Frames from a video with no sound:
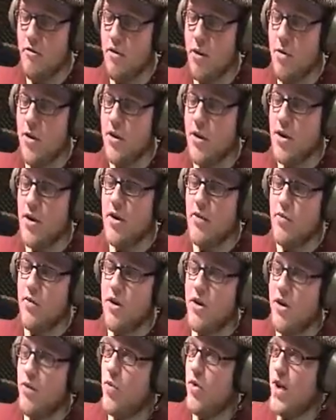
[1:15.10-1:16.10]
What about
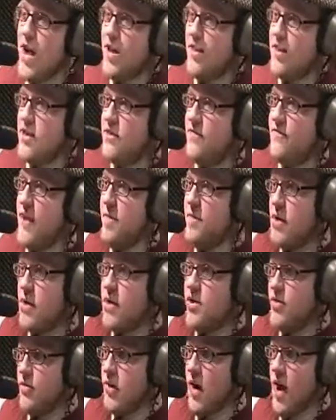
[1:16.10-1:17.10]
we got these
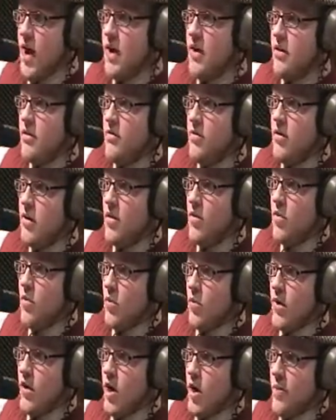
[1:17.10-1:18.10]
feminists, right?
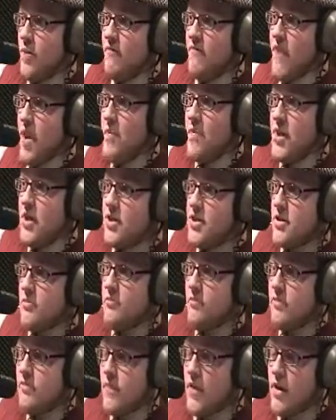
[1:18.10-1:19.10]
We talk about
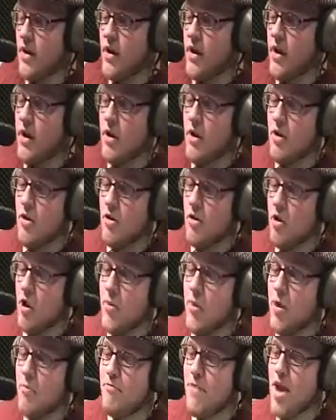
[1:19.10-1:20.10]
feminism.
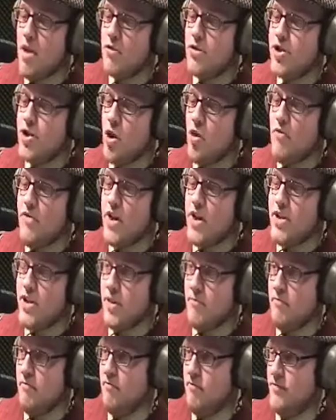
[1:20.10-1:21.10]
What about male
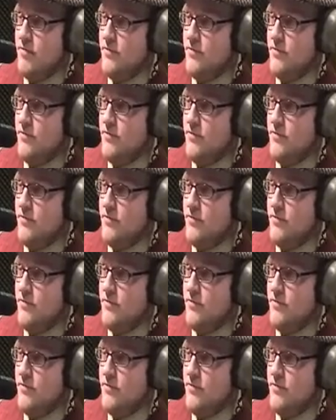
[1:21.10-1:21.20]
chauvinism?